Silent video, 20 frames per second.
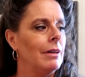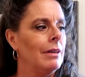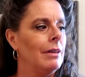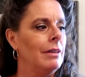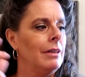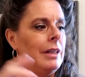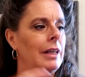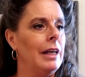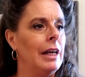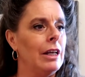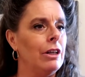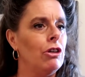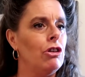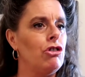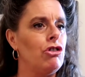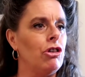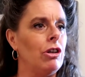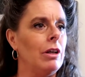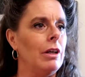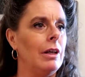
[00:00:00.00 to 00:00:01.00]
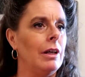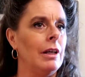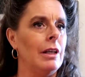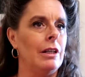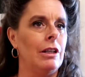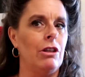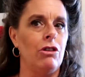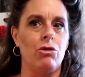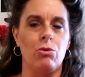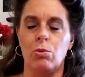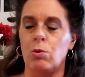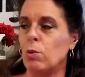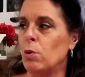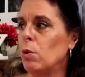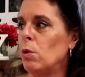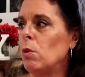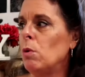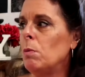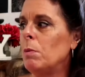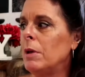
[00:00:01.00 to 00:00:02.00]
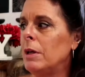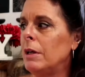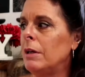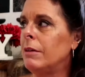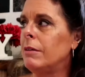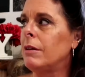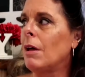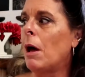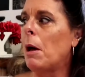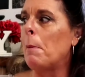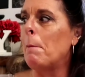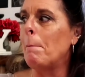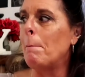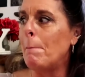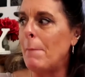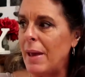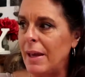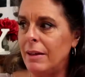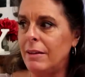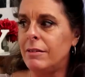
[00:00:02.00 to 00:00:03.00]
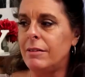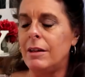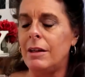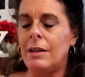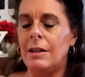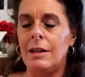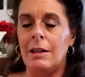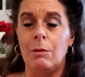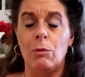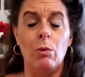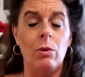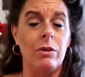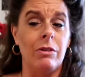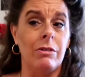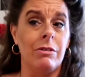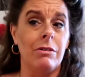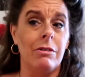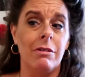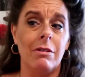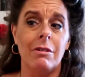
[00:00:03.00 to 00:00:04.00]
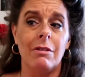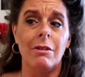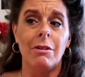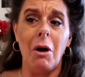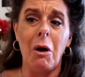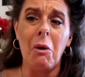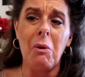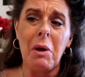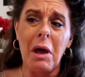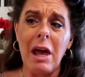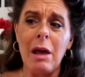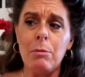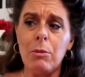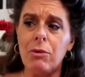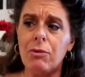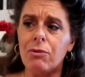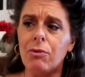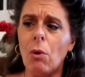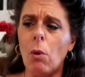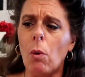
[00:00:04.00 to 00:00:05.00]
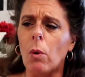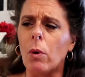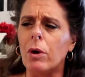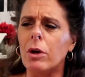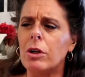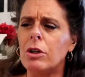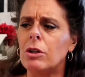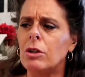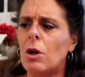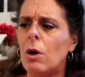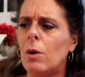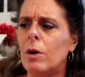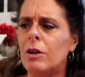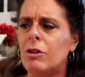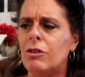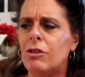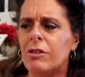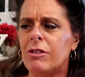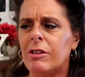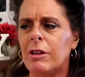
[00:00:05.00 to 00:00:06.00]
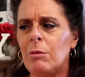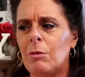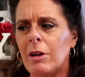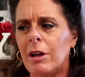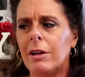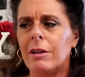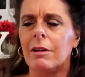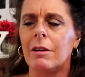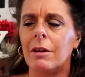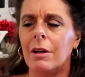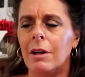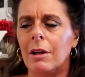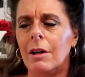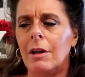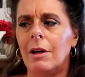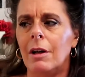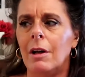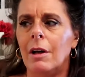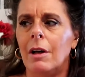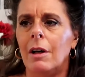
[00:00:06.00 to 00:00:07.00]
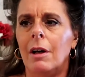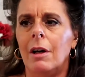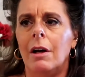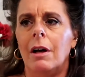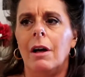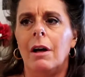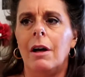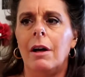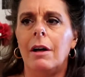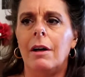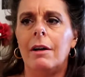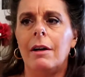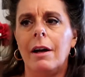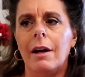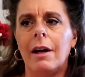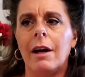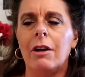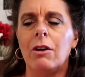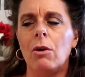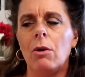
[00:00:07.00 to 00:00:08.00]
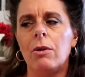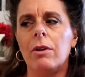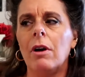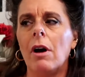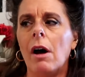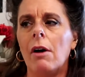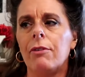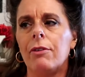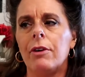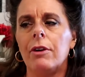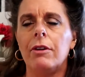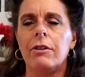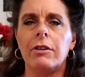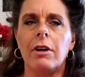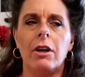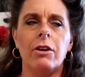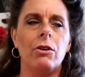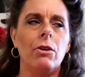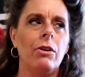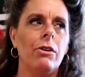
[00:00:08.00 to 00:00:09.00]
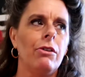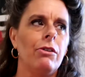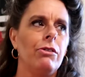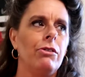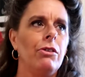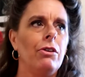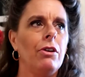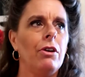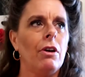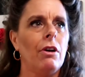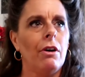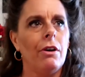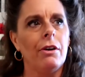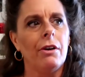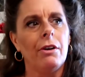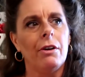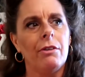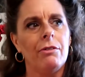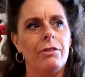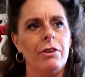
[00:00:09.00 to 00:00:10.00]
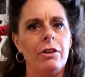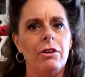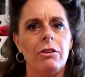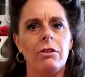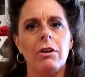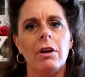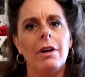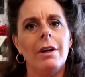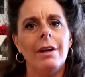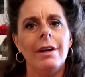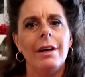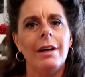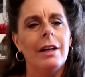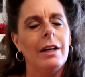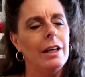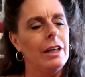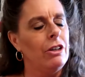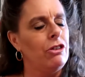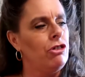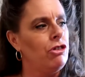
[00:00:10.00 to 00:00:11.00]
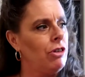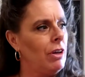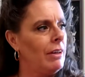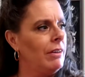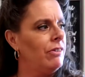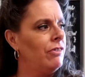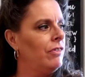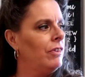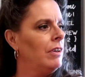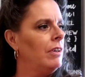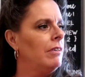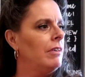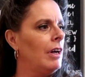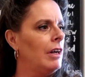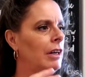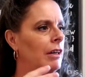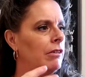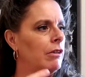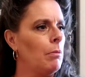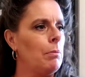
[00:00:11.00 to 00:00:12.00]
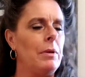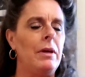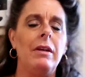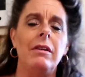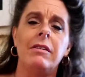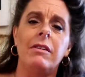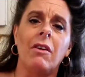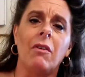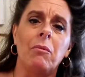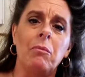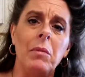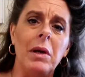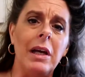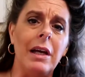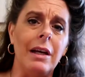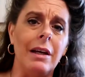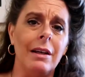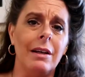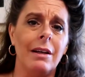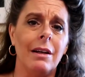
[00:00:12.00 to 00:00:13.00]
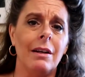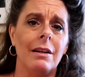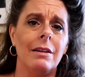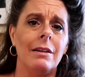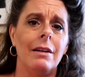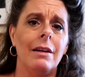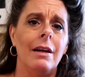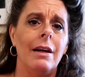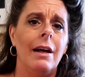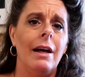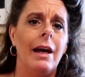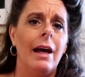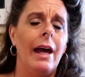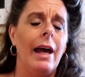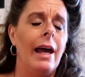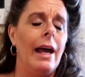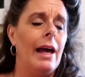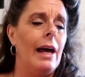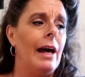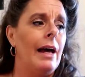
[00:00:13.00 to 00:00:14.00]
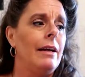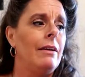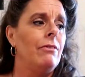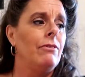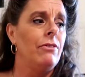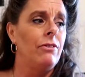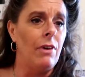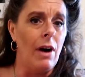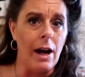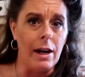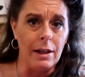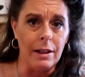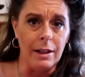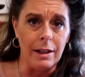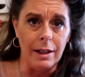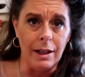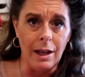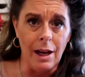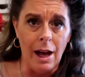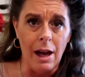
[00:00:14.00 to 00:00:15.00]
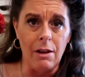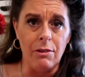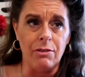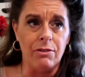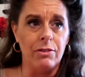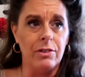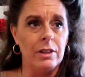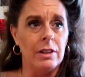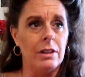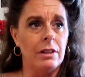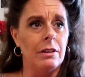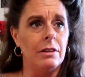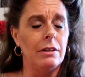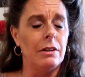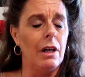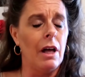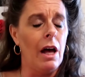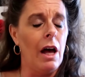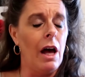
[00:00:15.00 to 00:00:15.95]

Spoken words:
the energy in this room is amazing. It was okay before, you know, it just seemed like I gotta go to the office, gotta go to the studio, you know, finish. It just feels like it's a piece of me. And finally I feel